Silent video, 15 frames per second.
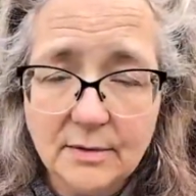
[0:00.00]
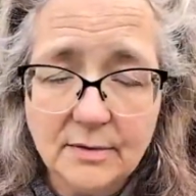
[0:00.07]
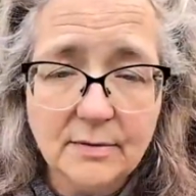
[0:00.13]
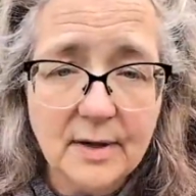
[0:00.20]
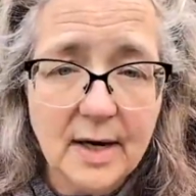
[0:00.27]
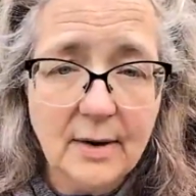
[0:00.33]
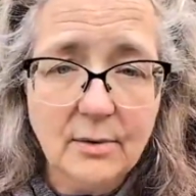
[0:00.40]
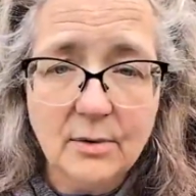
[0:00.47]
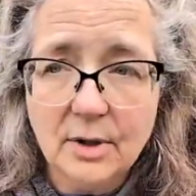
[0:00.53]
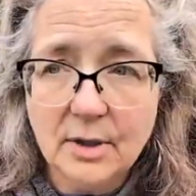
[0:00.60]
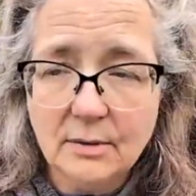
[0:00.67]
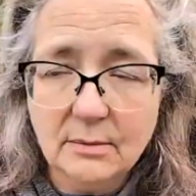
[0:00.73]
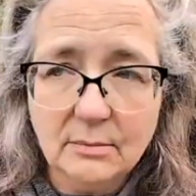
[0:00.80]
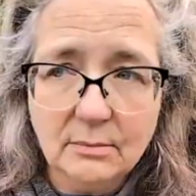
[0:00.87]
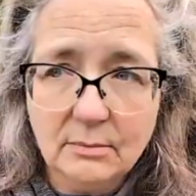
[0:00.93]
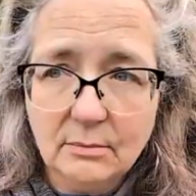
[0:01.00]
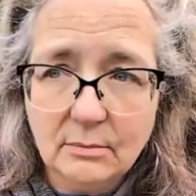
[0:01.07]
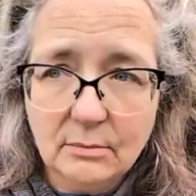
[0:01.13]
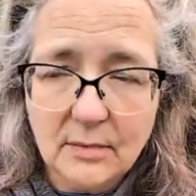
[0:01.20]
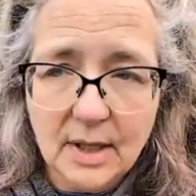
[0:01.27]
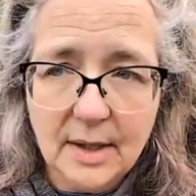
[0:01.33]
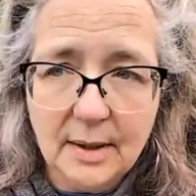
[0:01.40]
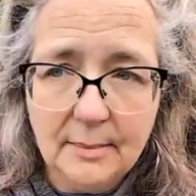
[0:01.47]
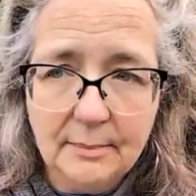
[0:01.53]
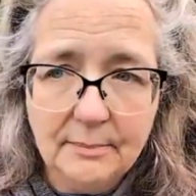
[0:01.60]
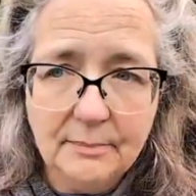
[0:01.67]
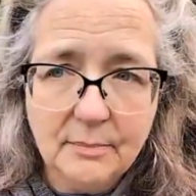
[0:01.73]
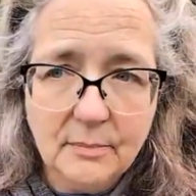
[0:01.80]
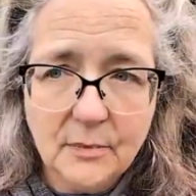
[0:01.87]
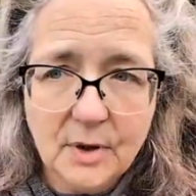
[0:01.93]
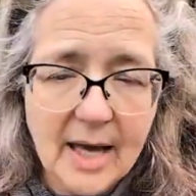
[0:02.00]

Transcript: cauliflower and um,